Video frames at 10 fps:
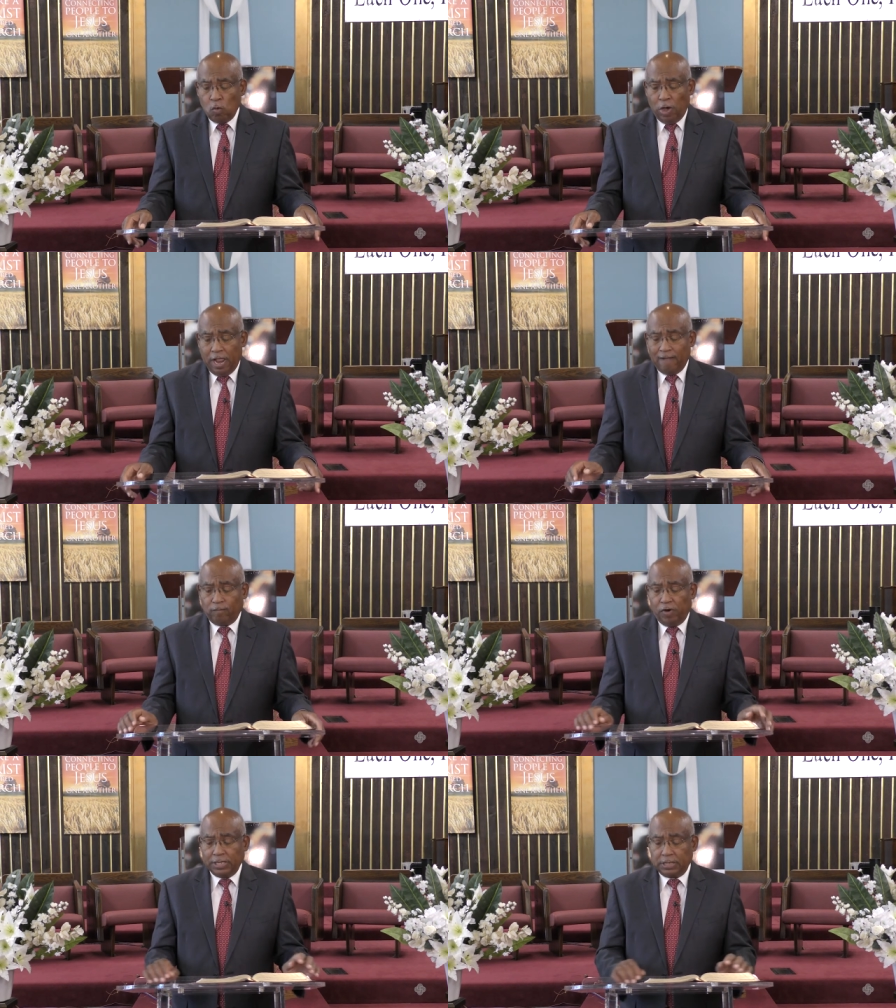
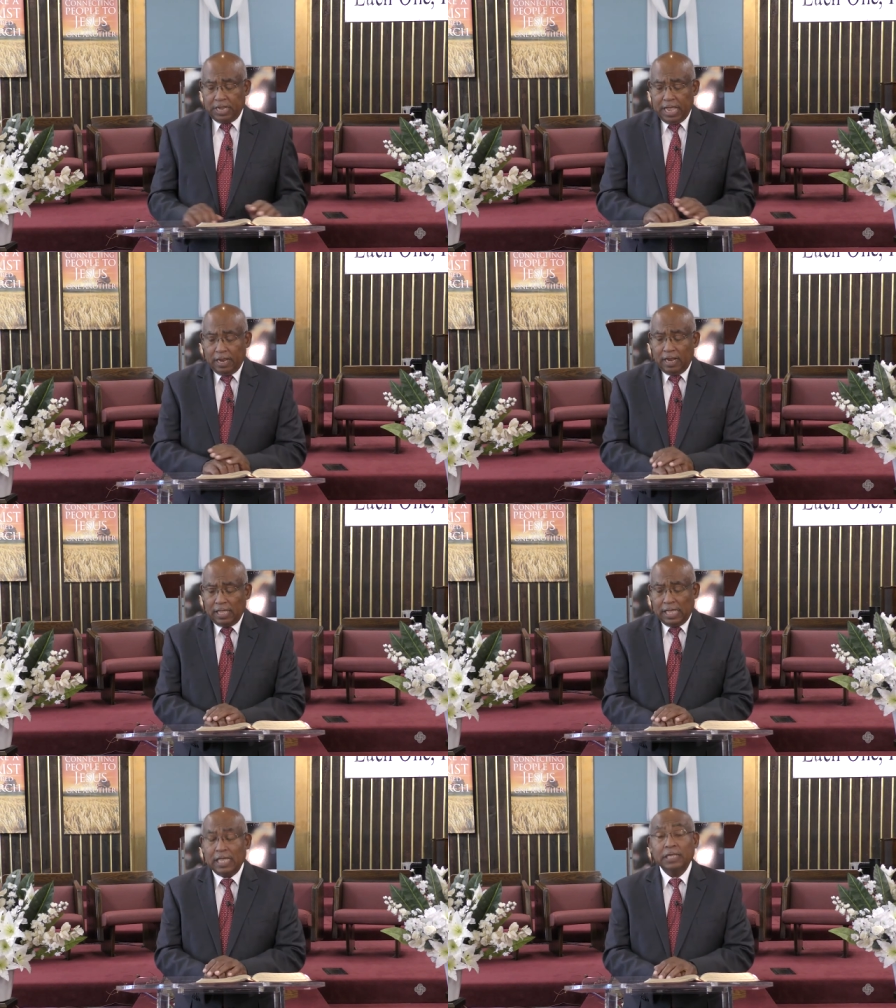Whatever is
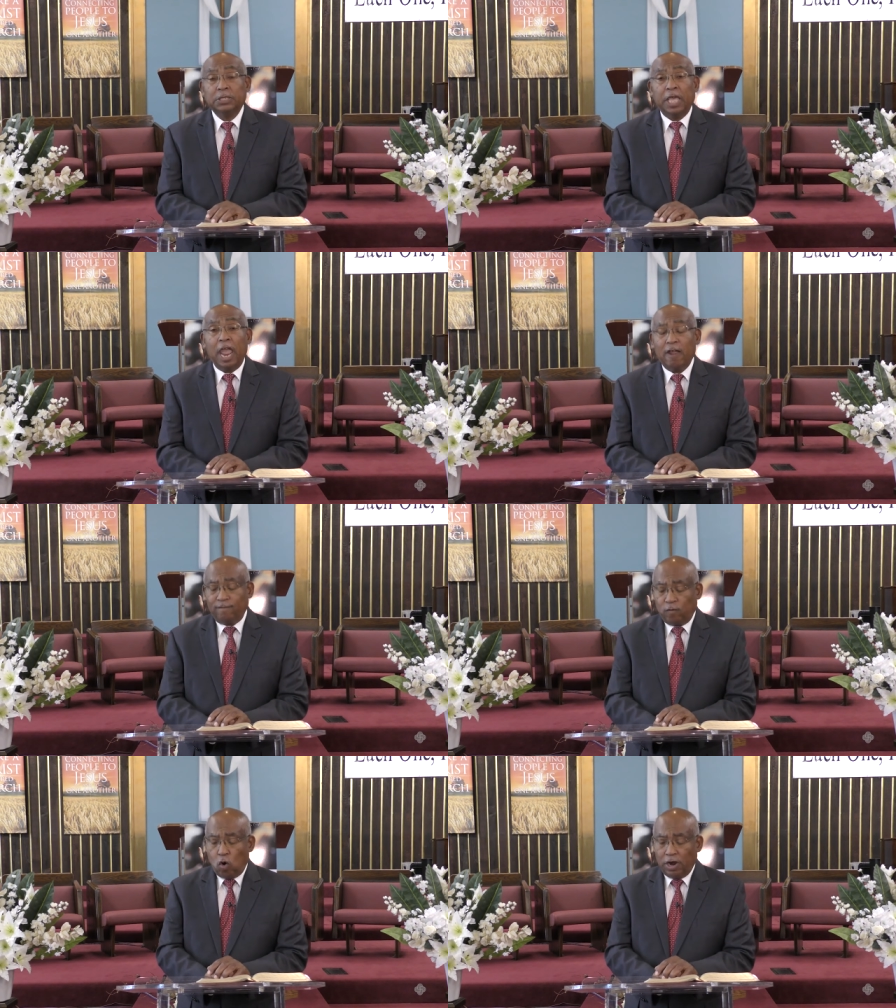needed, He is there
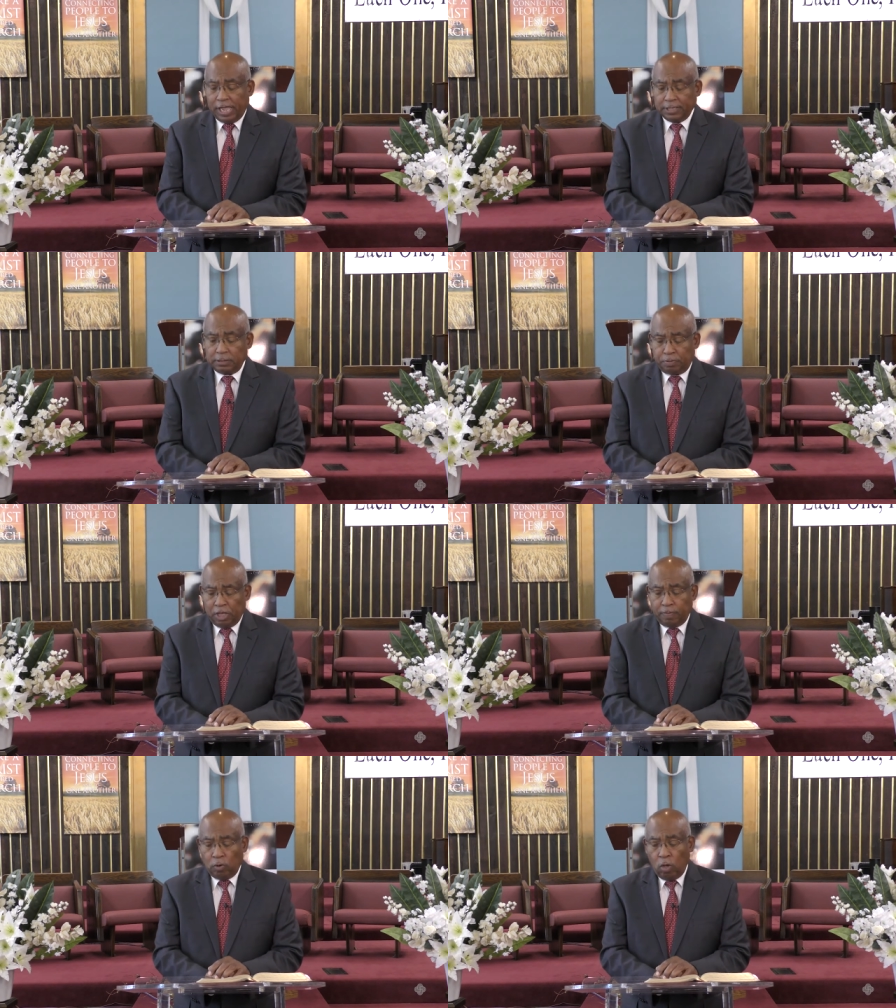for His
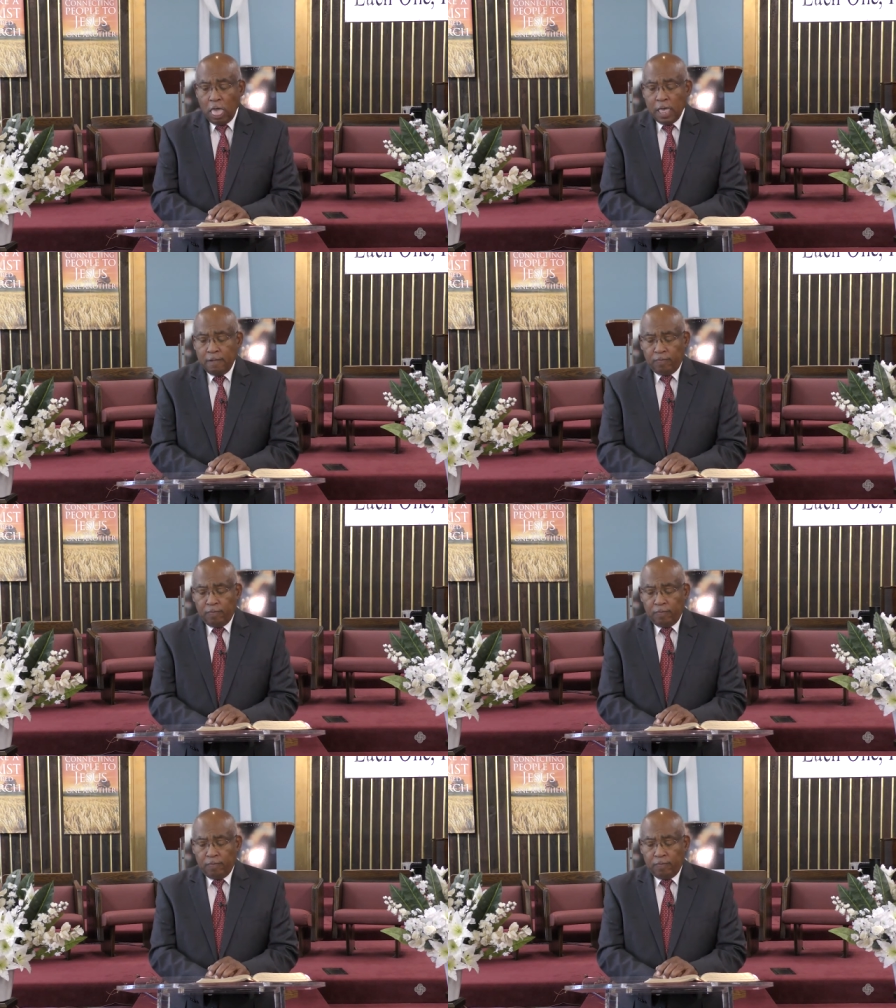people.